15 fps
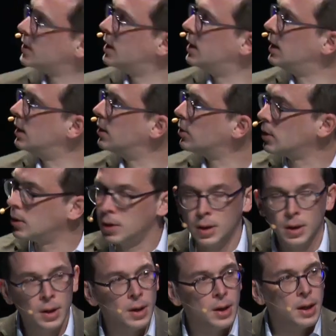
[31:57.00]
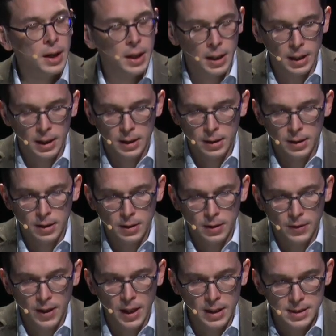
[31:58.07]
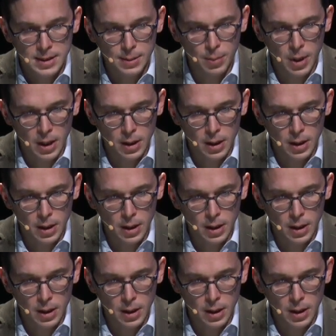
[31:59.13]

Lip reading: here in the al-Sabah